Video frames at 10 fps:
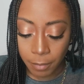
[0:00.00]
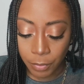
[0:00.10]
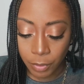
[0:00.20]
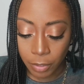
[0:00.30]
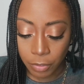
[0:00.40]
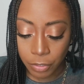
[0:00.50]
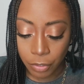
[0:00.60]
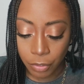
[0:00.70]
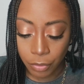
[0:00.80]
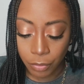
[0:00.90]
You can
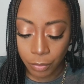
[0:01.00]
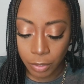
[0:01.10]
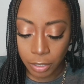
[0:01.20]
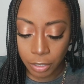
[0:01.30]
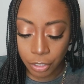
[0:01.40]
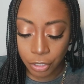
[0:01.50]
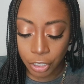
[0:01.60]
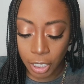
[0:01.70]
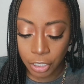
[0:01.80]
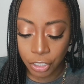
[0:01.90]
also
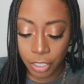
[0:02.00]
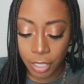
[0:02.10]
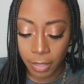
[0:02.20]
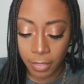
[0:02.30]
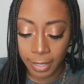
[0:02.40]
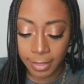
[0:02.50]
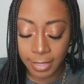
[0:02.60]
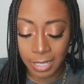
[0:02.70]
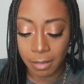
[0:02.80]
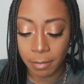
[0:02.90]
change the
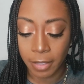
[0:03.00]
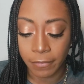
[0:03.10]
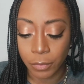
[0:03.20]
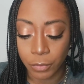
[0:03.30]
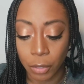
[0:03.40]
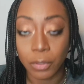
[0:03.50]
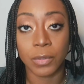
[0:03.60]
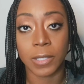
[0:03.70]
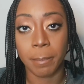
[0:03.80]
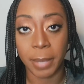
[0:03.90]
theme if you don't
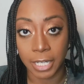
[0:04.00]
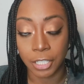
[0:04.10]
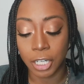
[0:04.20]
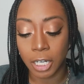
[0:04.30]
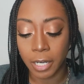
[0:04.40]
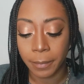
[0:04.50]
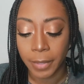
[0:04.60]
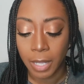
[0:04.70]
use a picture.